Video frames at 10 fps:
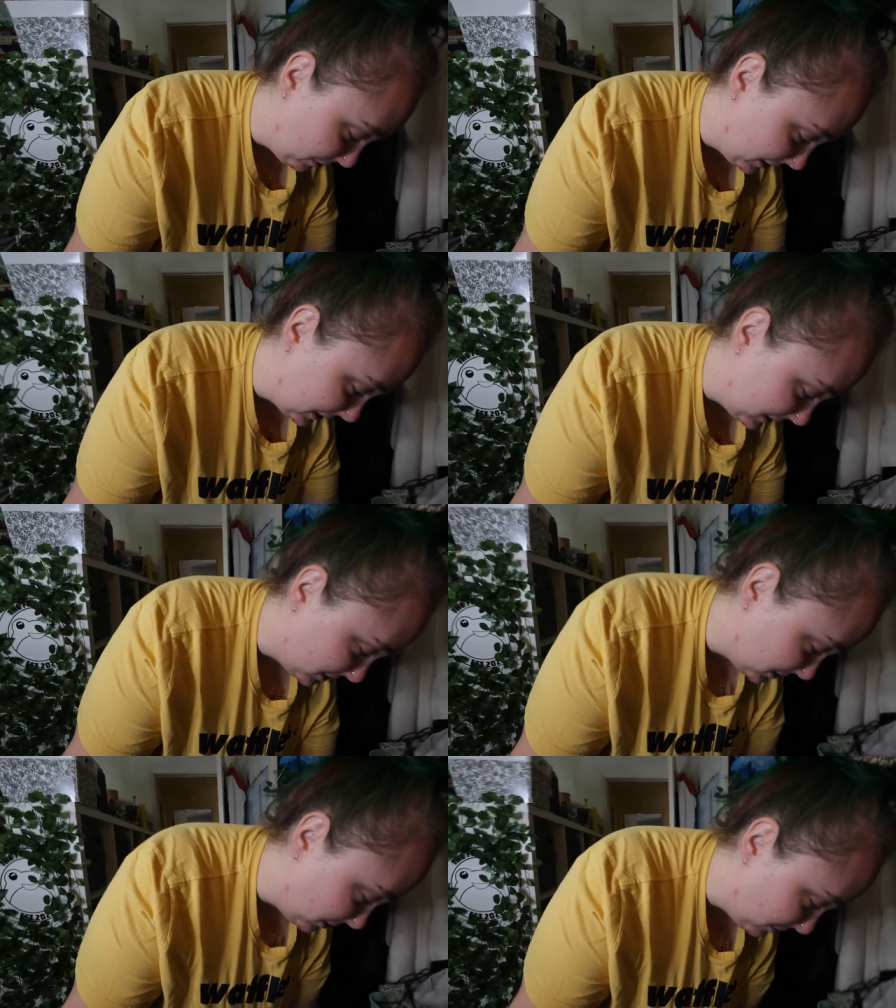plugged
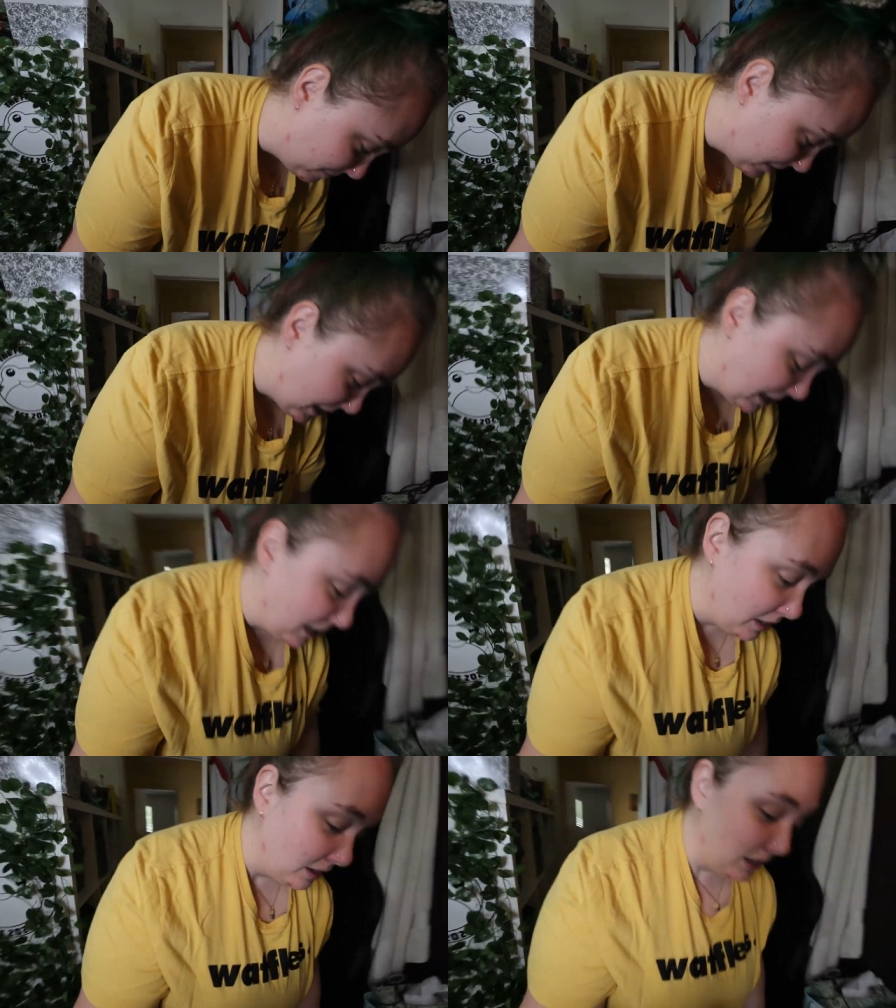in. So
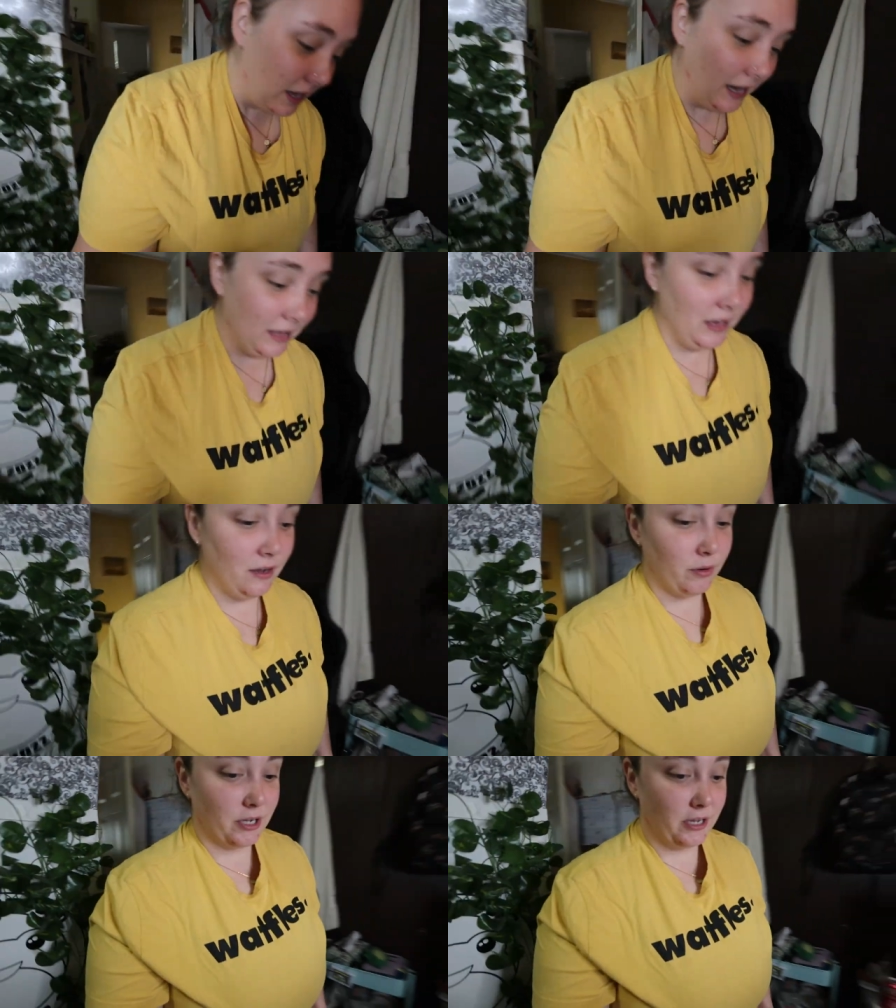I
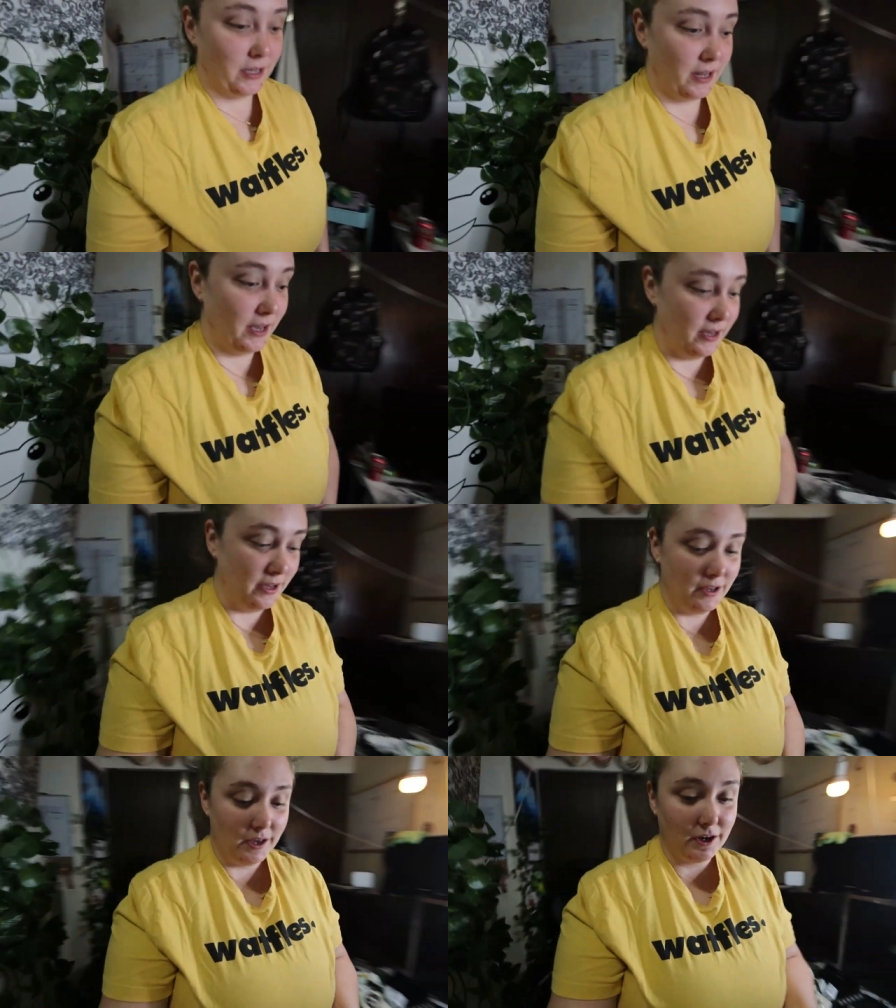think we're good.
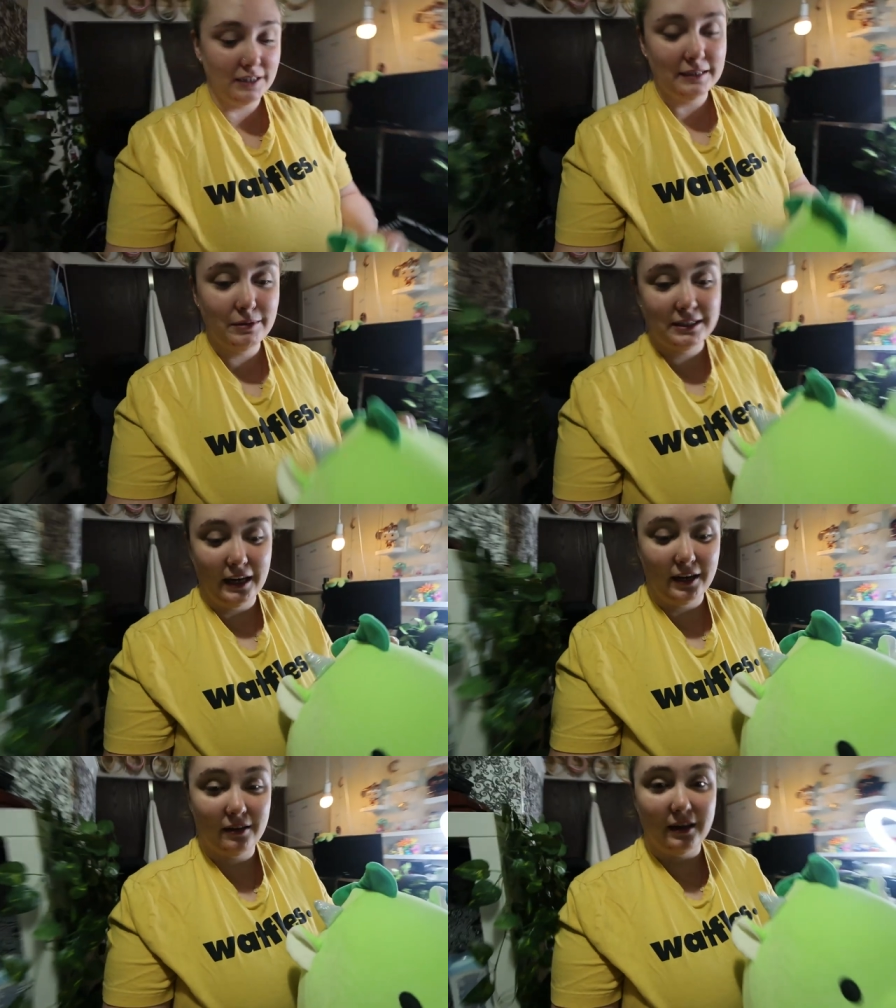I got some
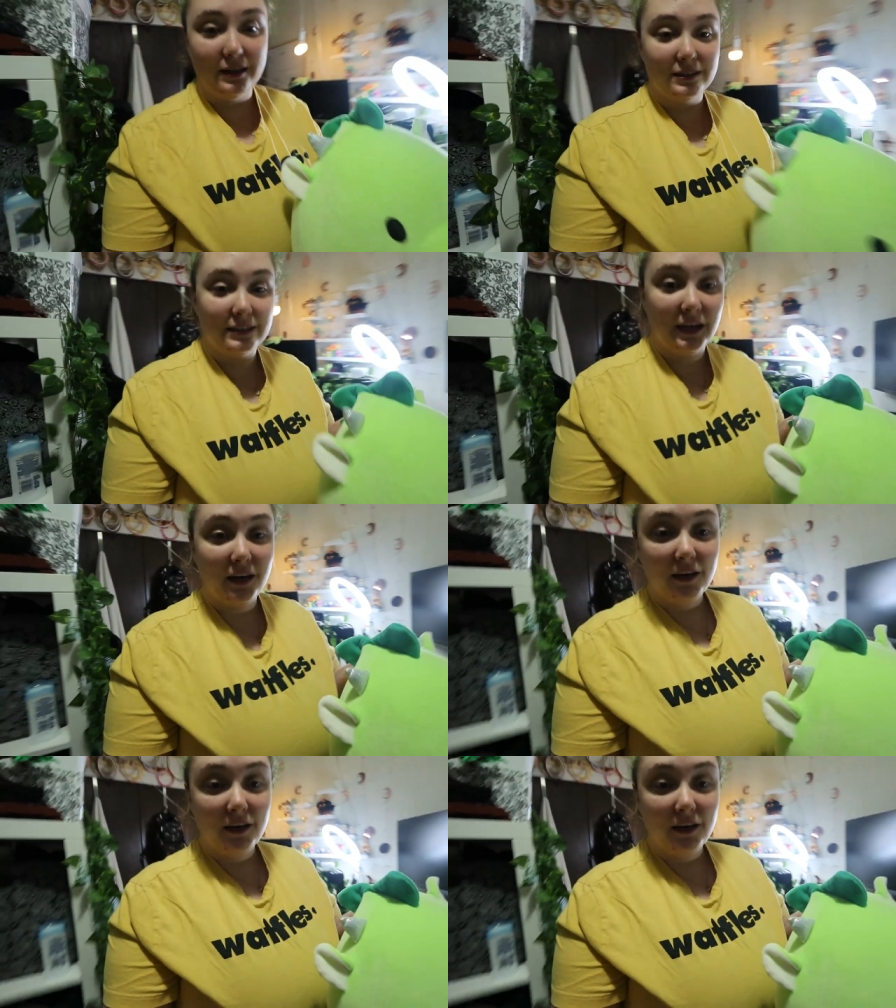exciting things